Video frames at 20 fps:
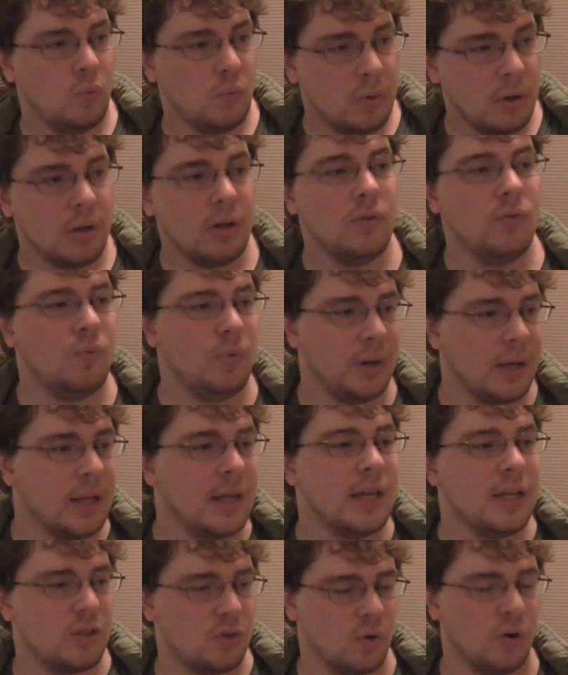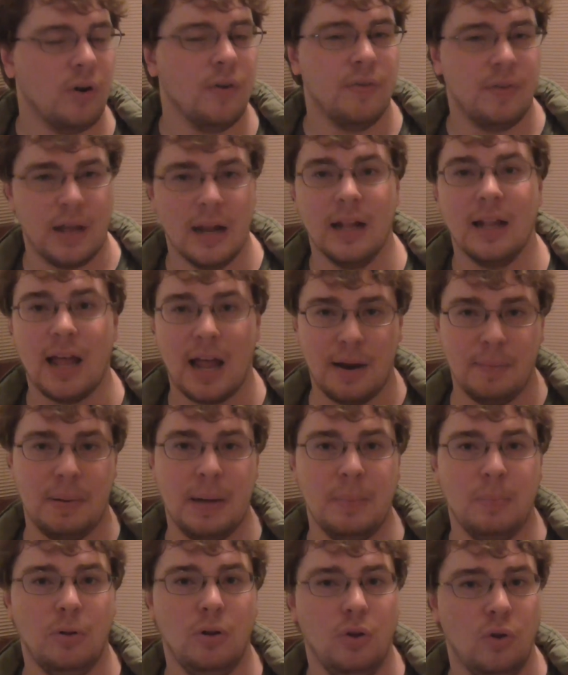will really sort of get a lot of
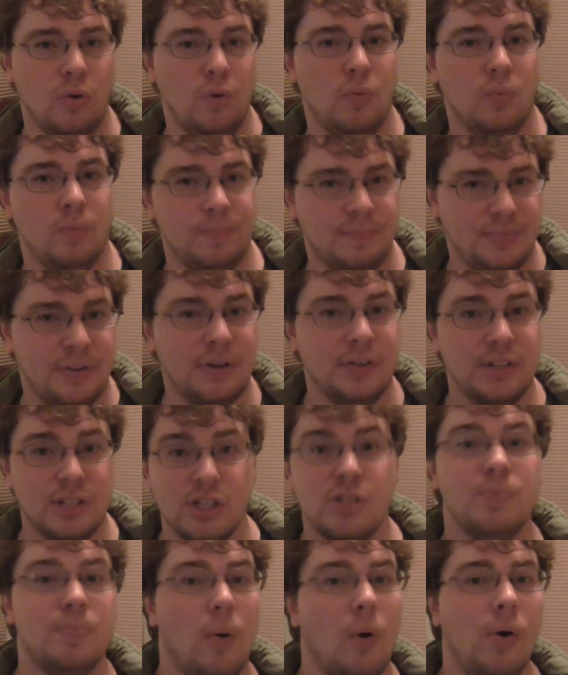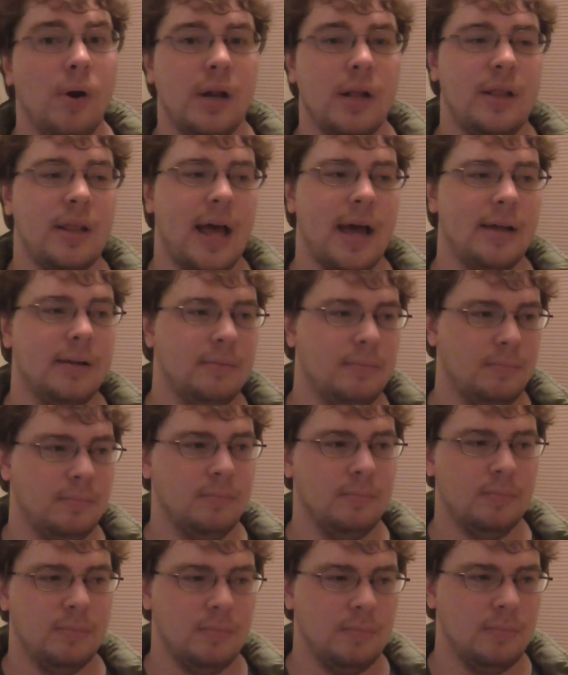people who felt disappointed that
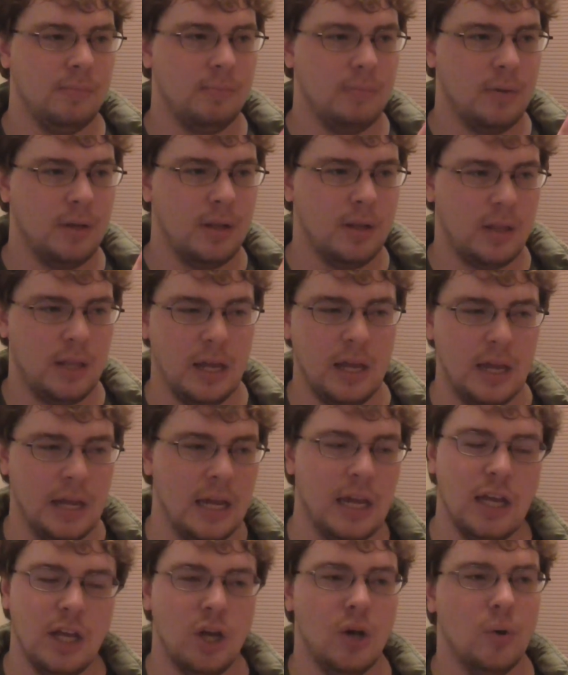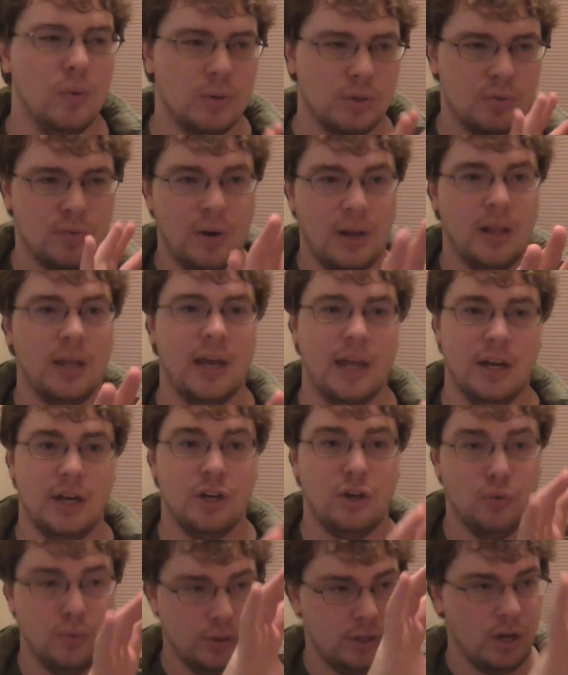the EU was
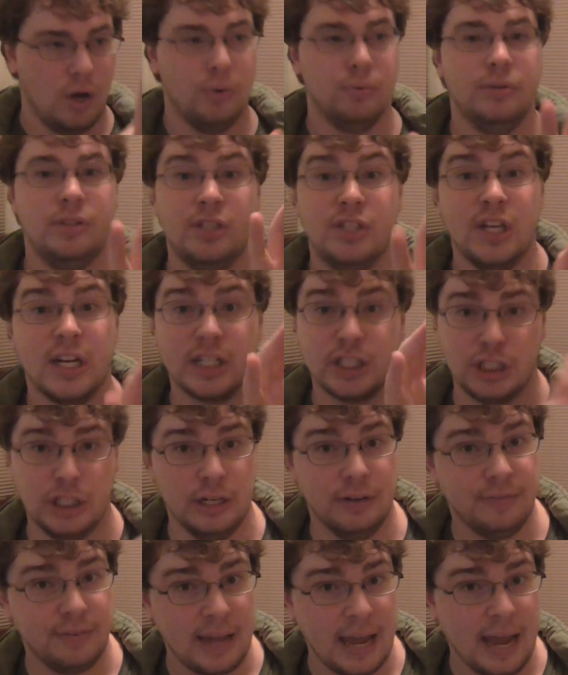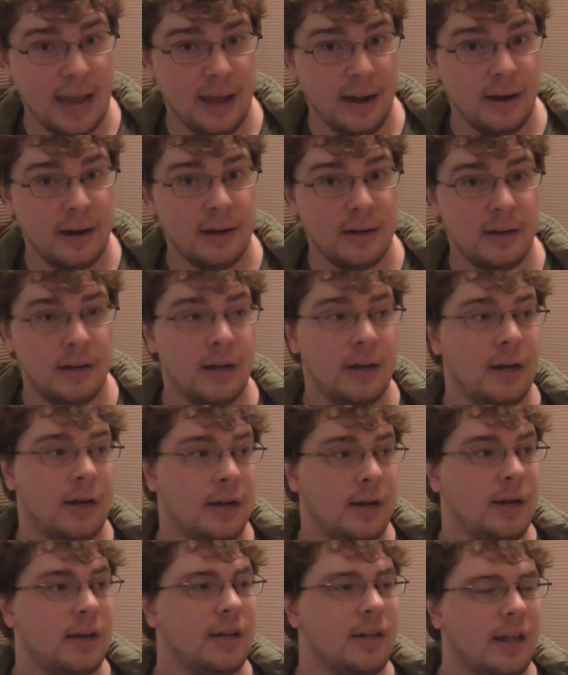relegated to its own section of canon.
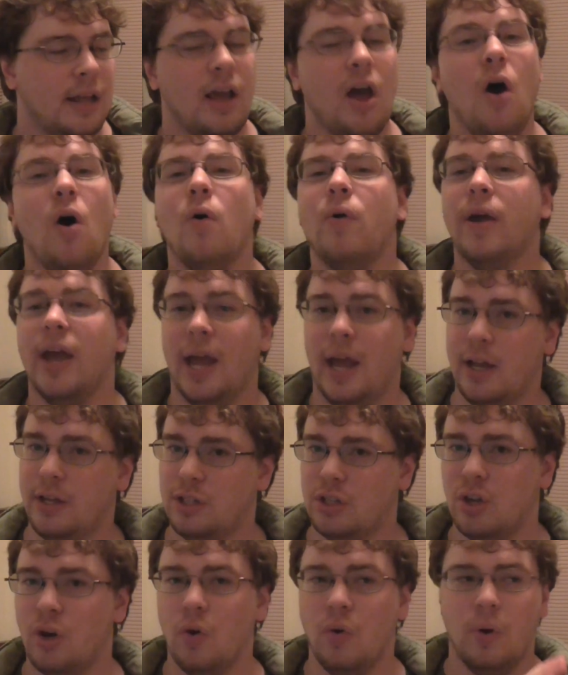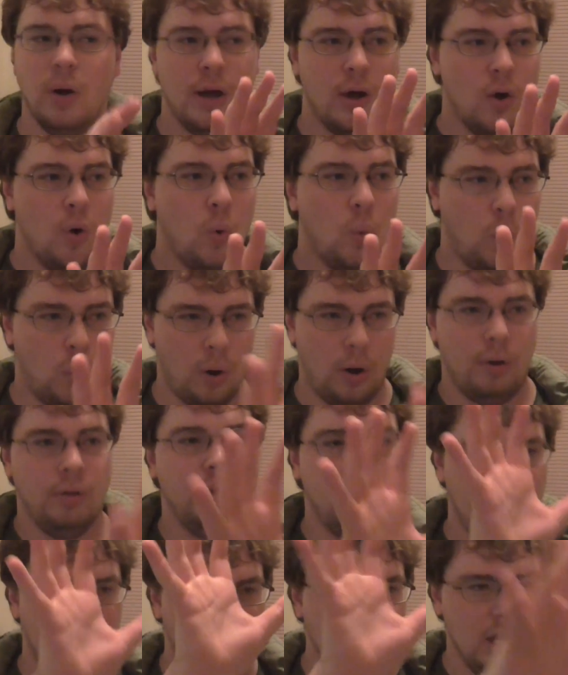Like, okay, so
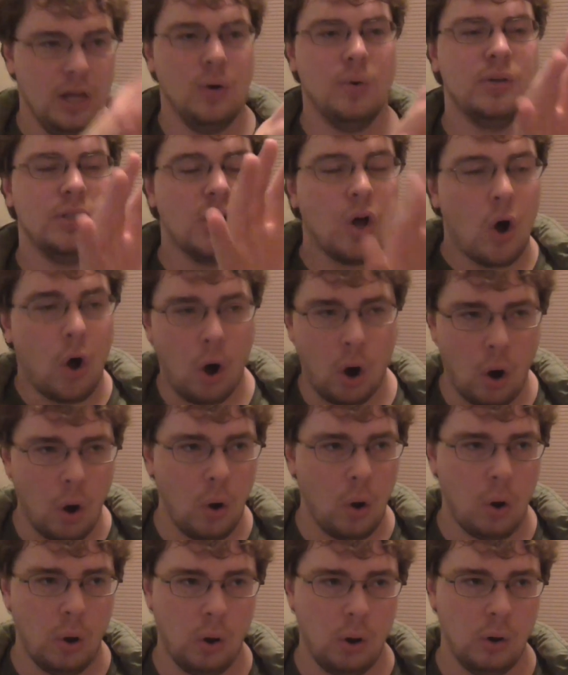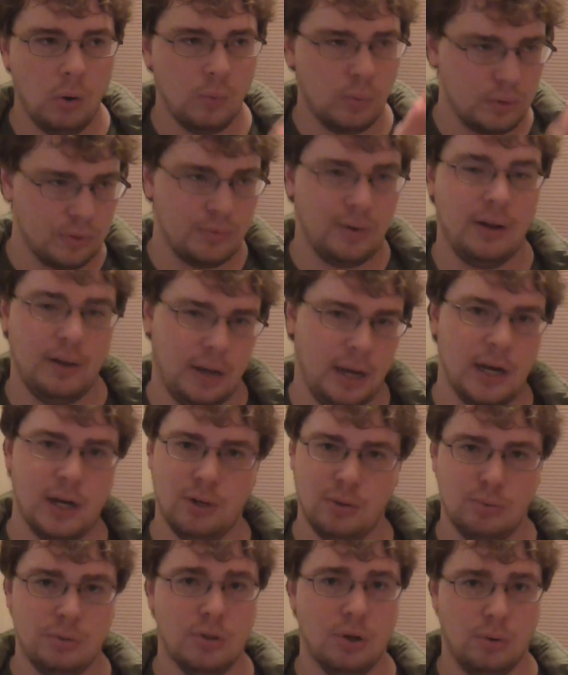while the EU as a whole was
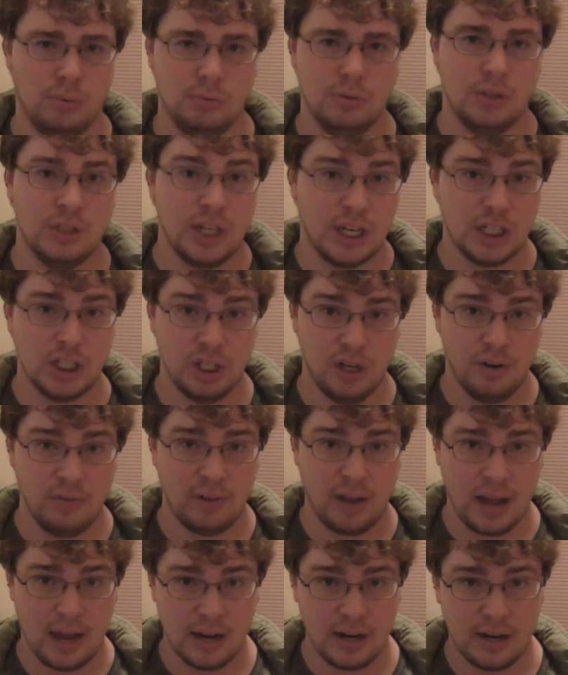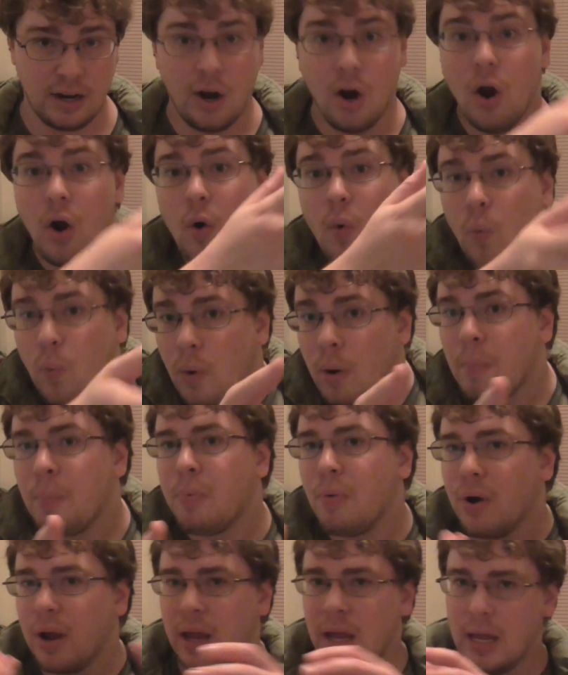relegated to its own section of canon, we're
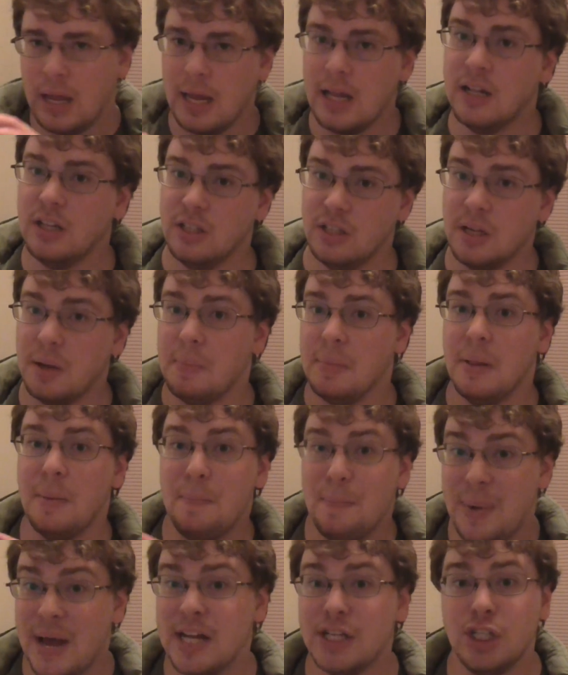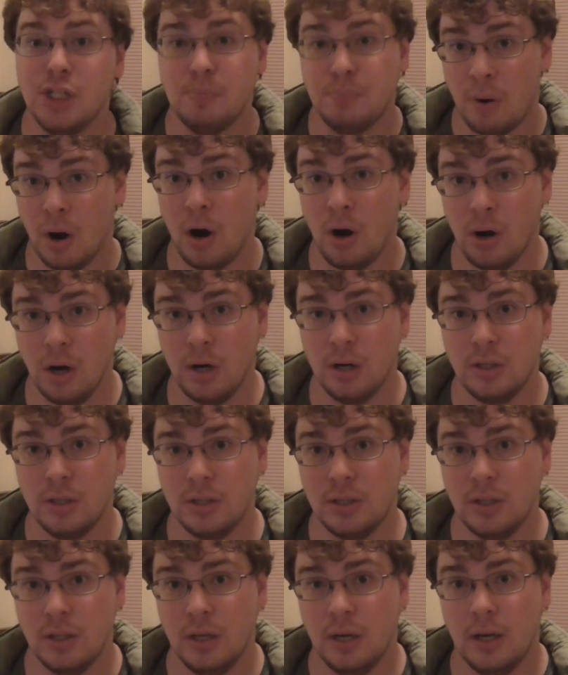bringing in some of the best
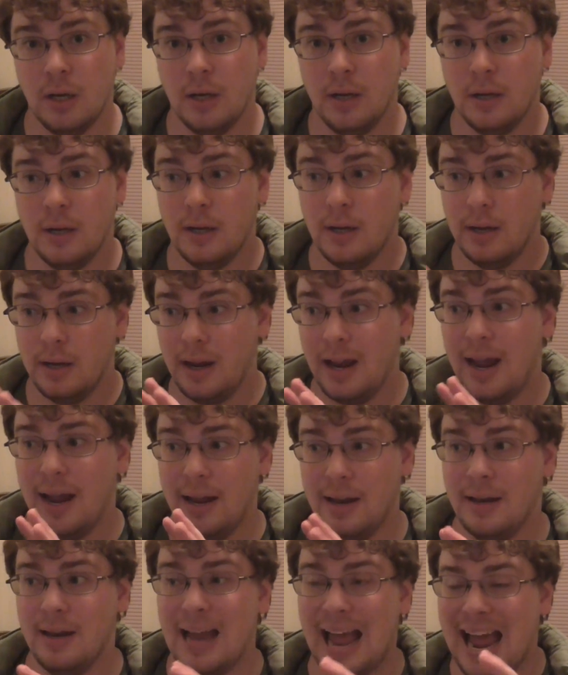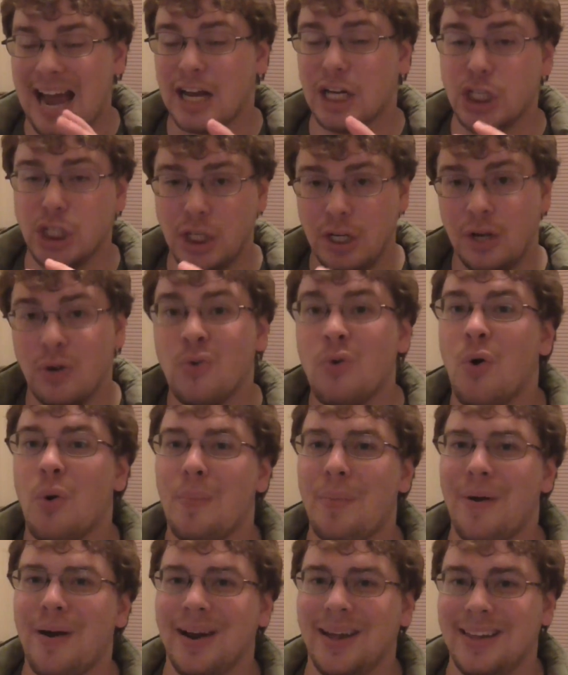parts and actually
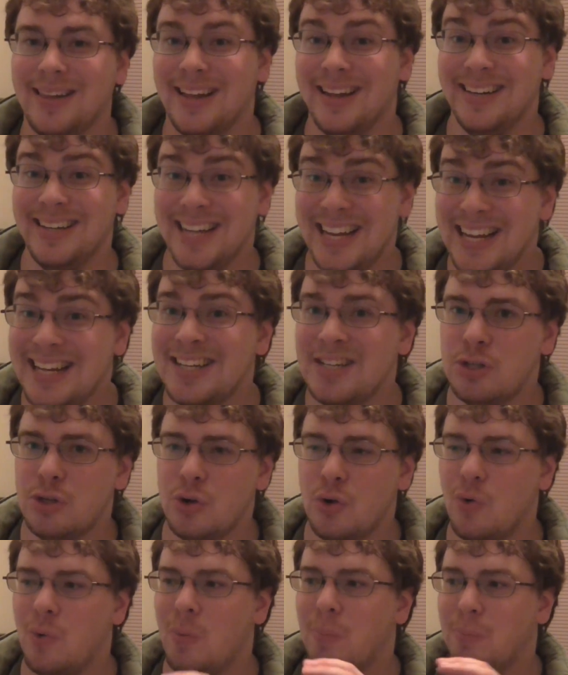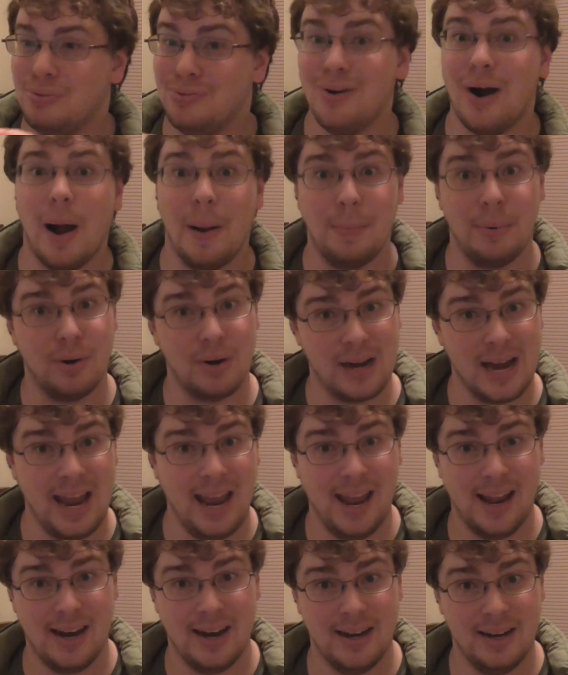incorporating that into proper
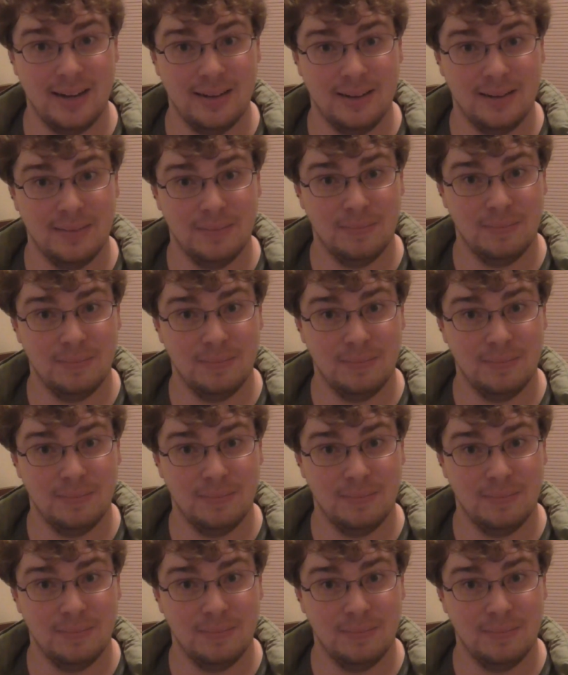canon.